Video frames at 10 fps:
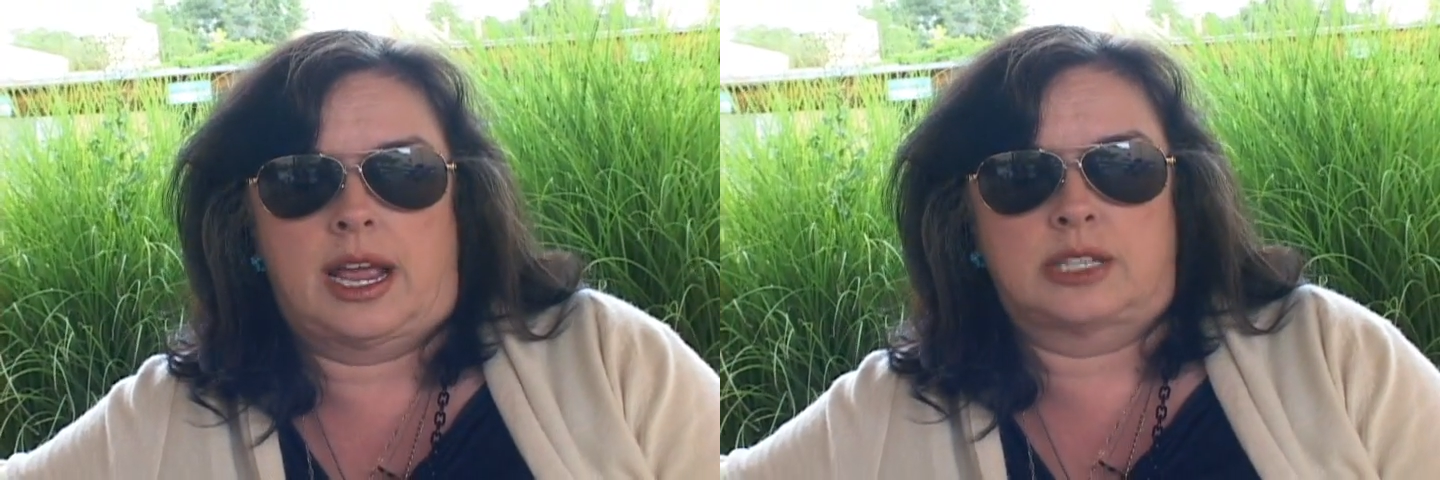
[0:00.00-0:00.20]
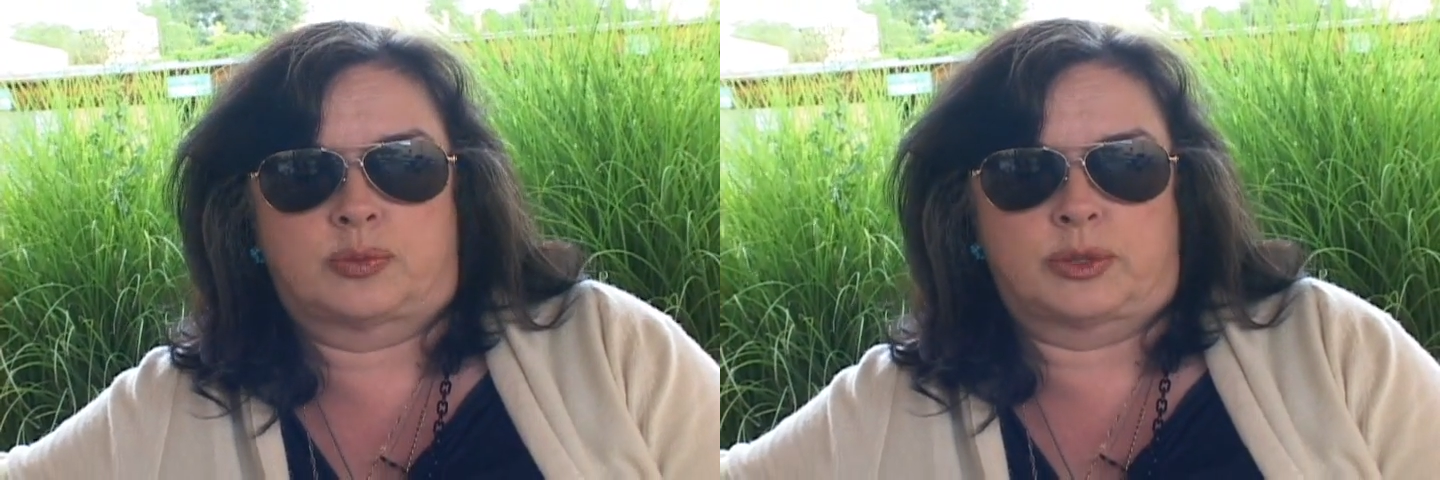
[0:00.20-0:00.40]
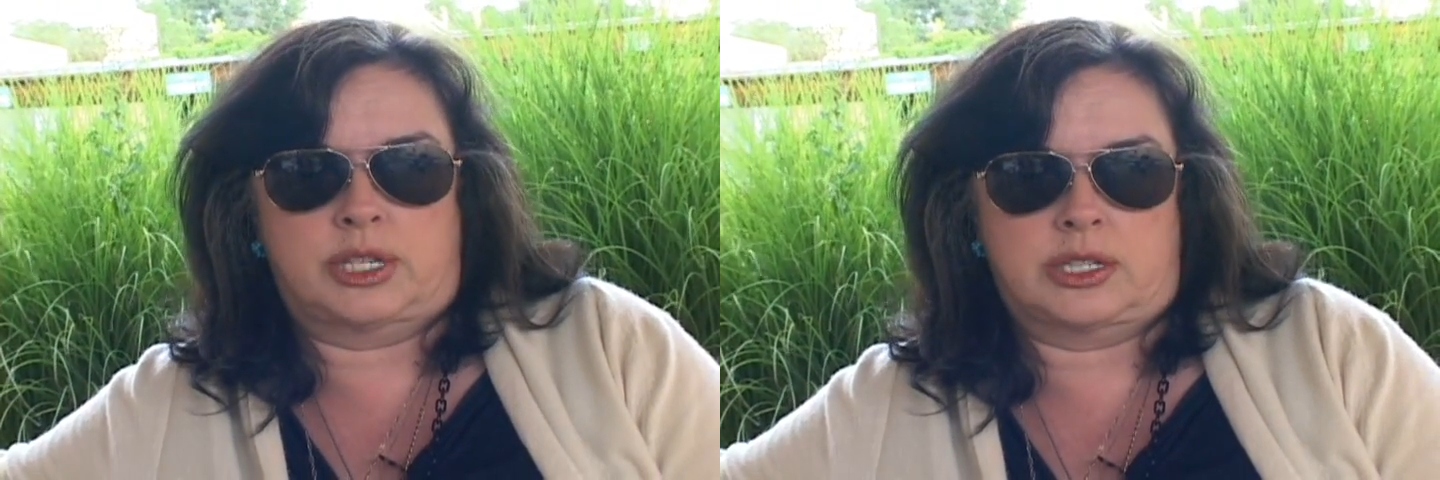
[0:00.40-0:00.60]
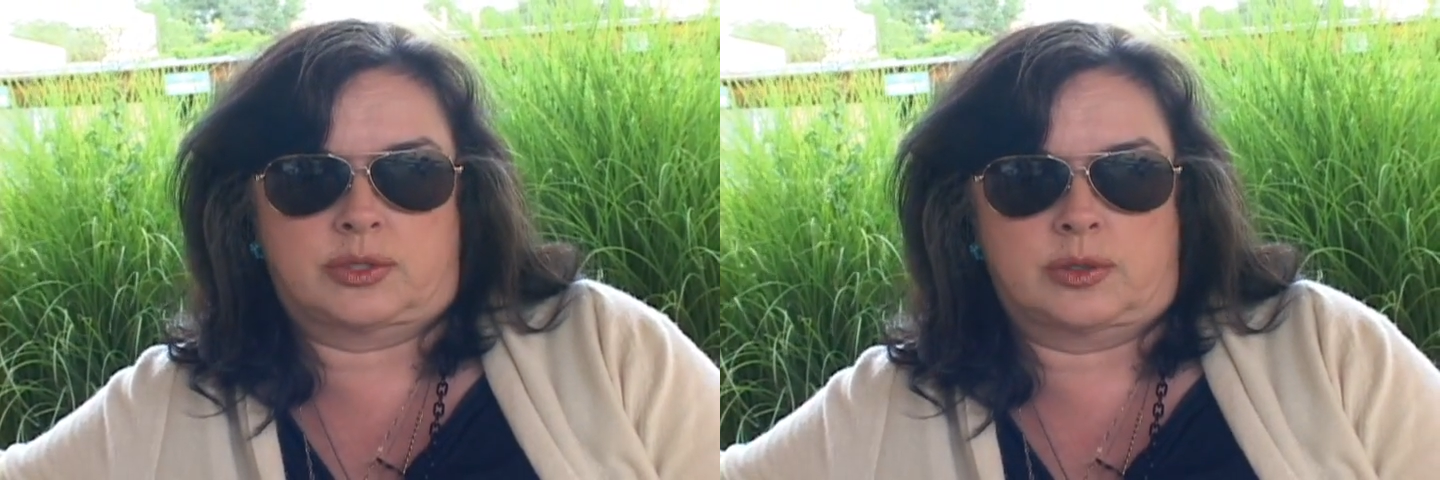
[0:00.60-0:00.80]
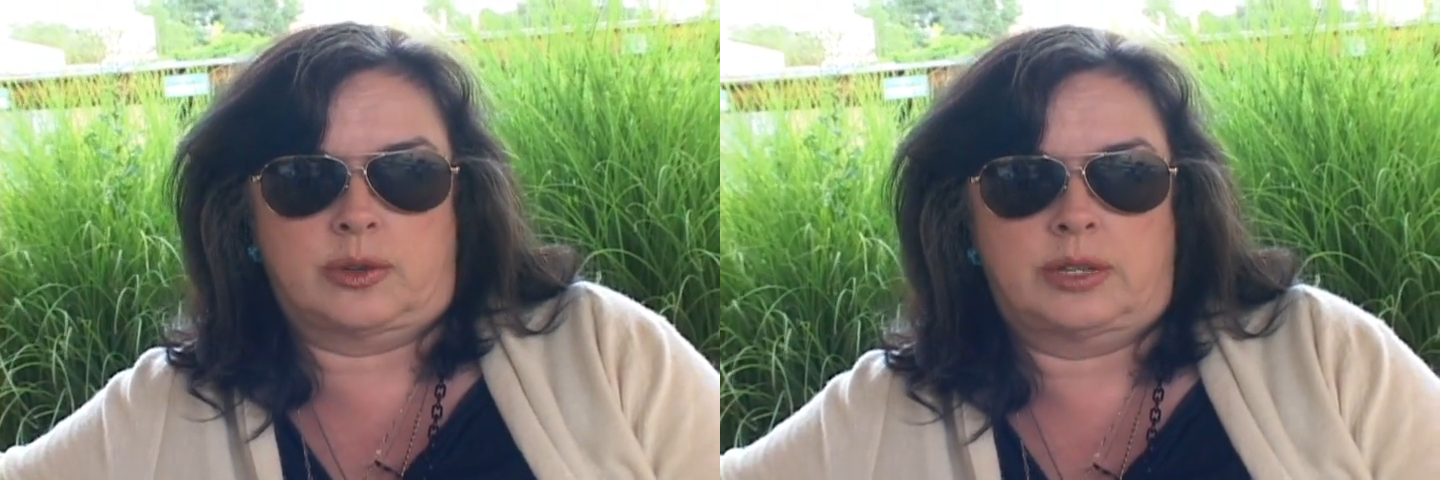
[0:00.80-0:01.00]
as
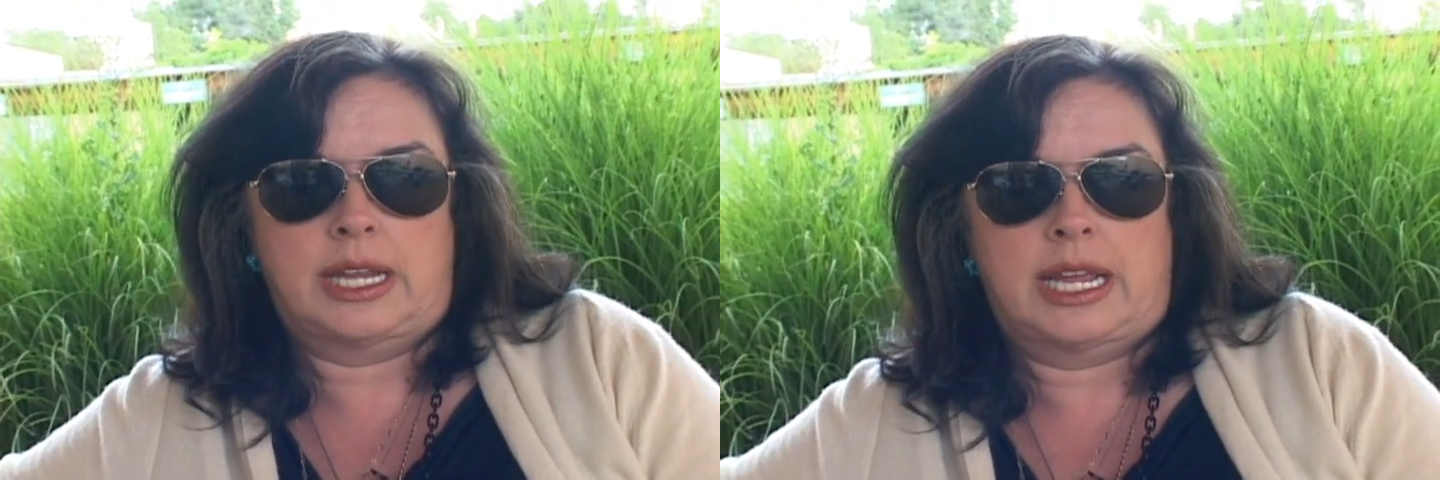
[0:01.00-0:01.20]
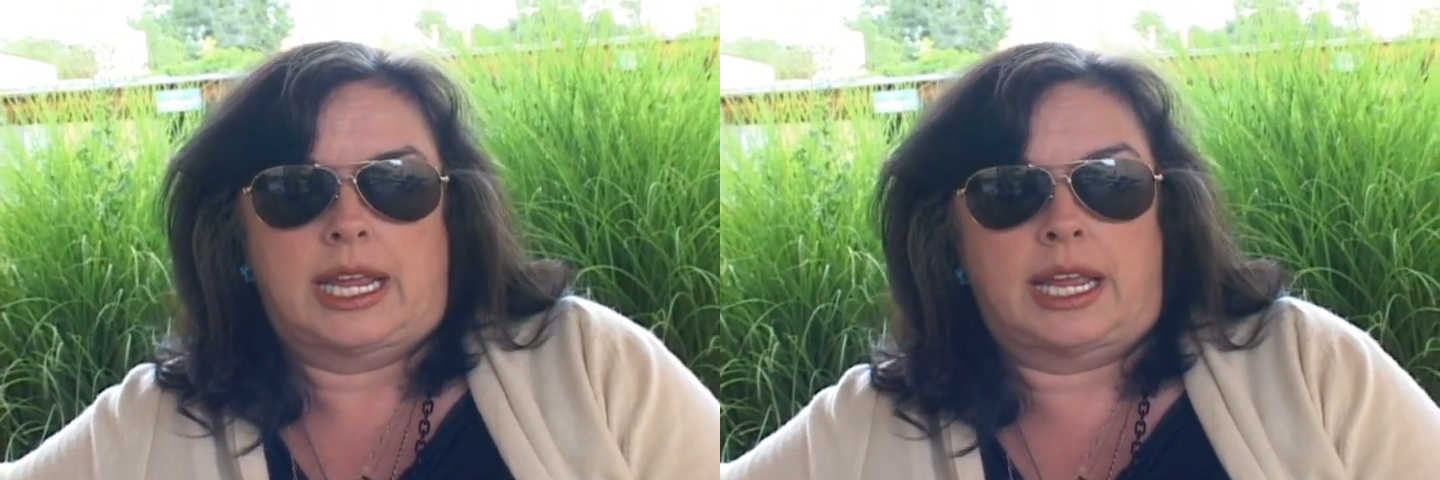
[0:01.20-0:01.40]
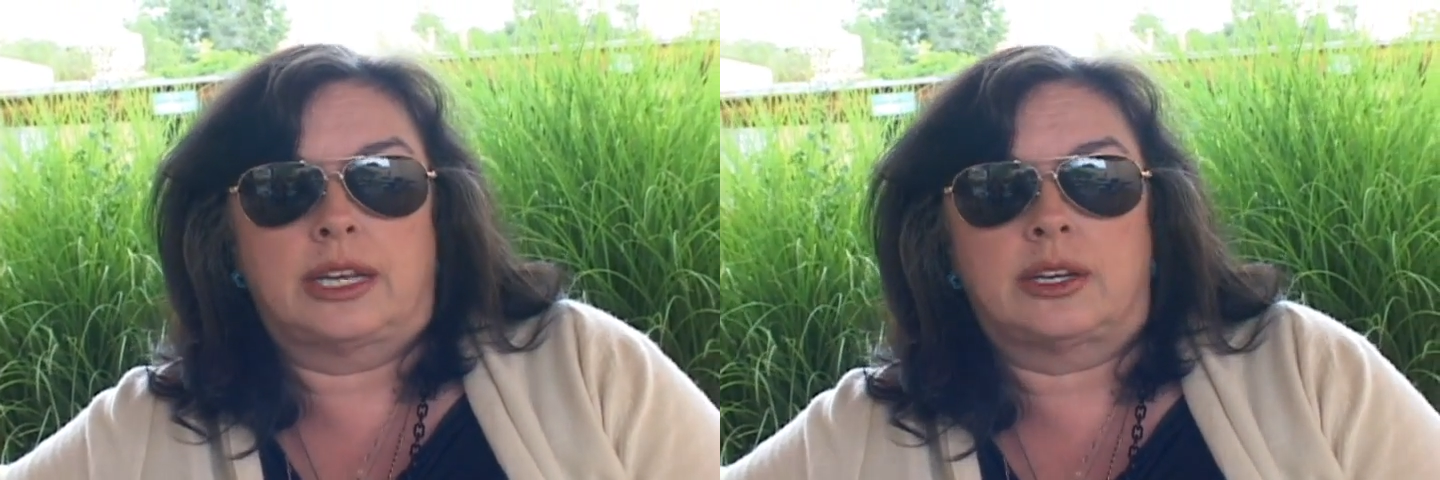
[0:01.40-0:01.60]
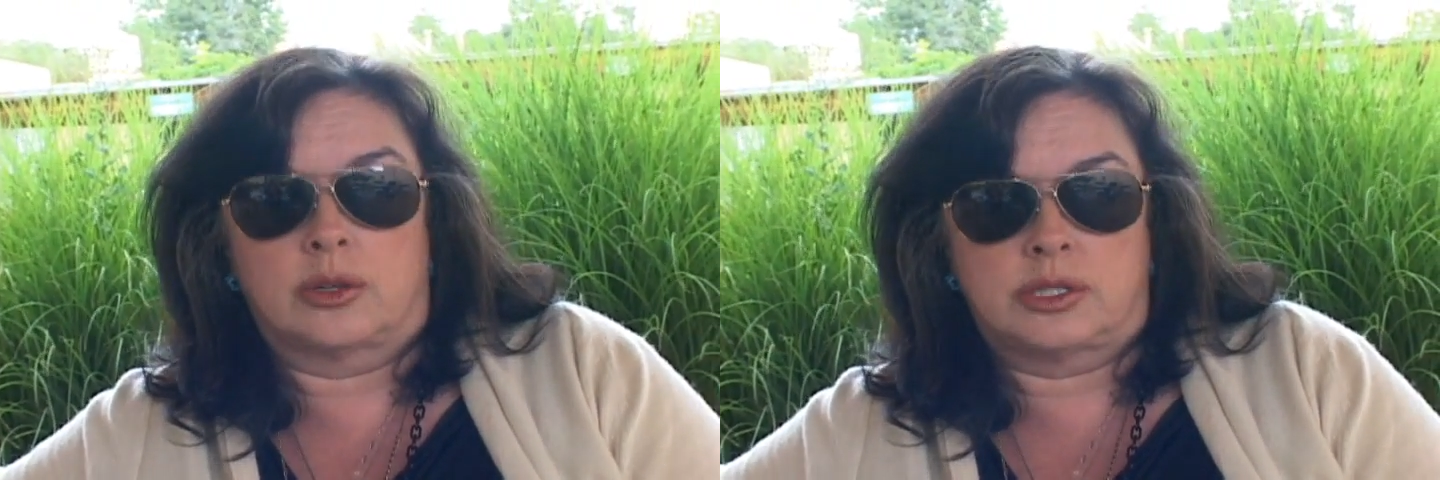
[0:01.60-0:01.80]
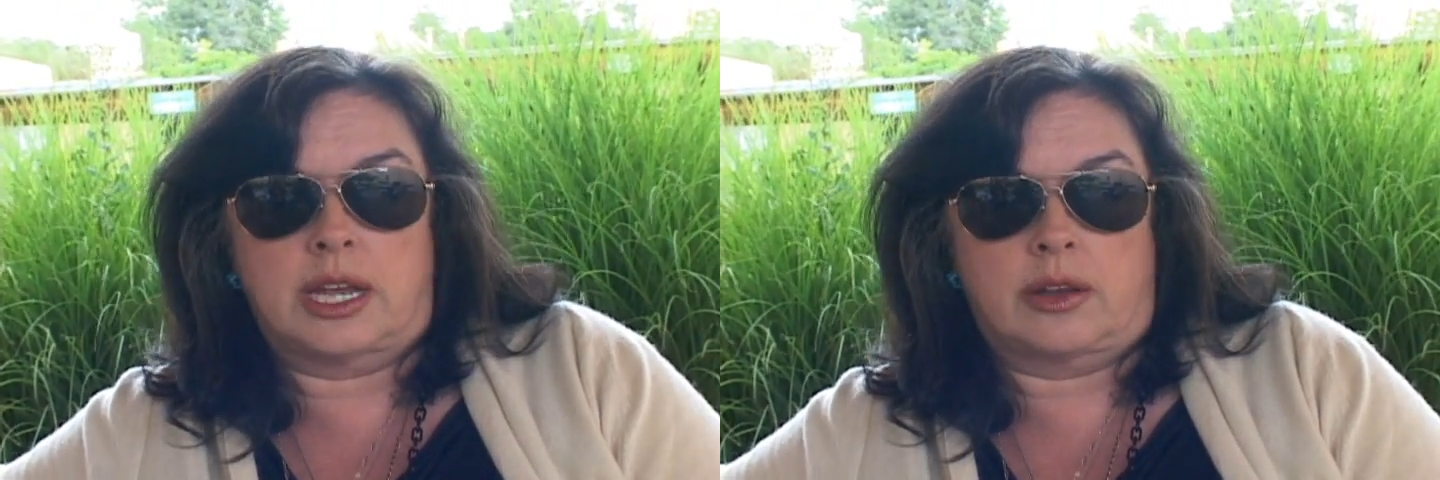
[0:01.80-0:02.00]
progesterone it
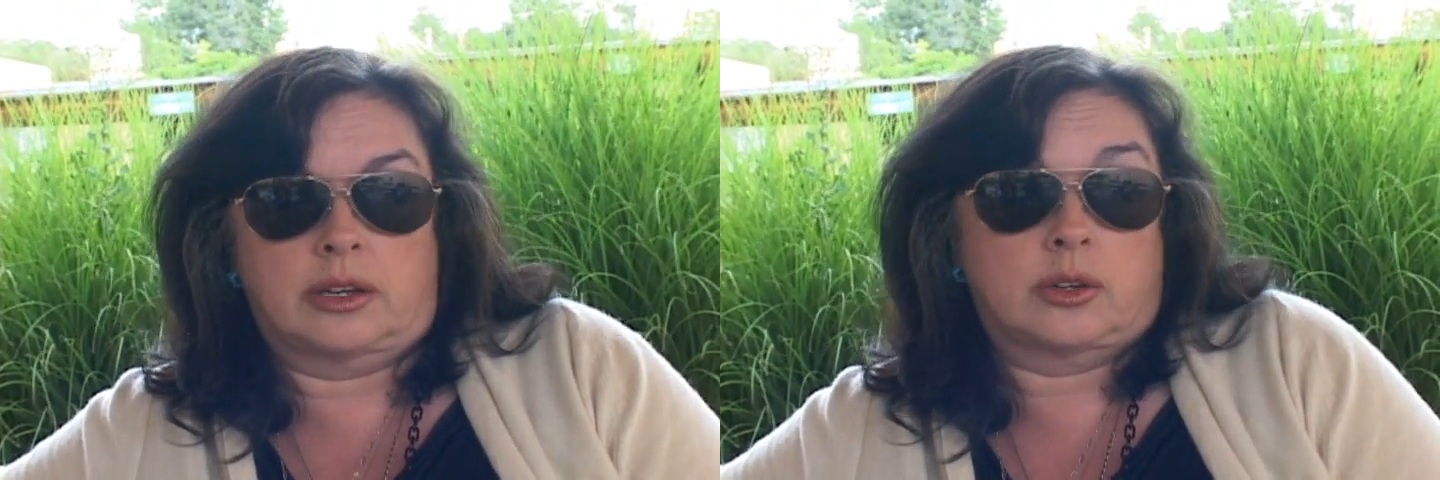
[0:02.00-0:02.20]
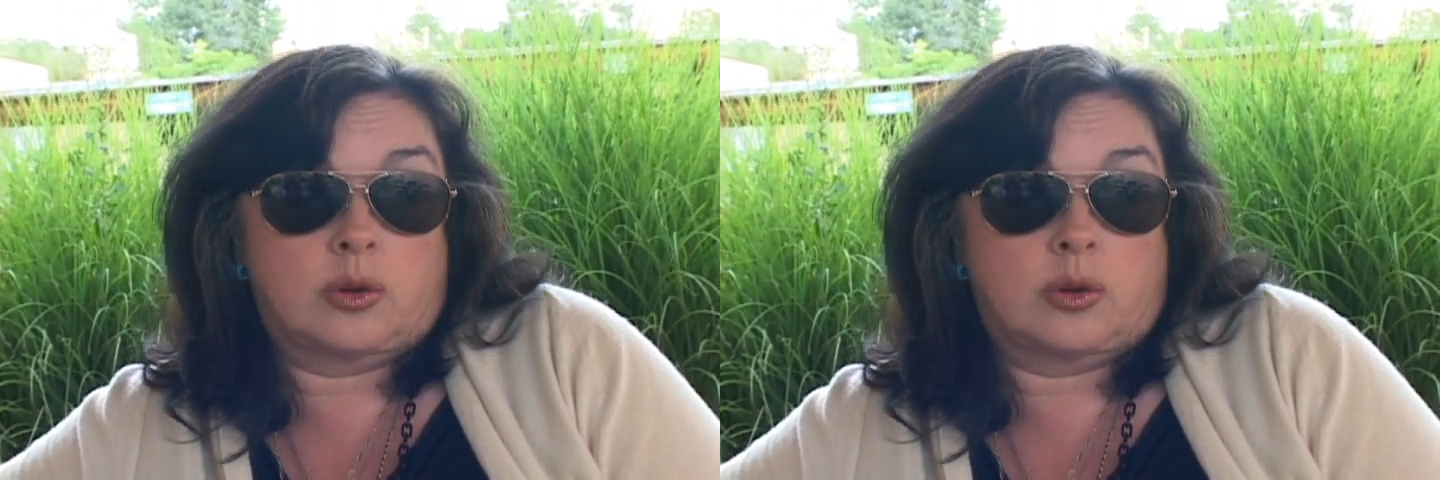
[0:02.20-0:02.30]
goes down a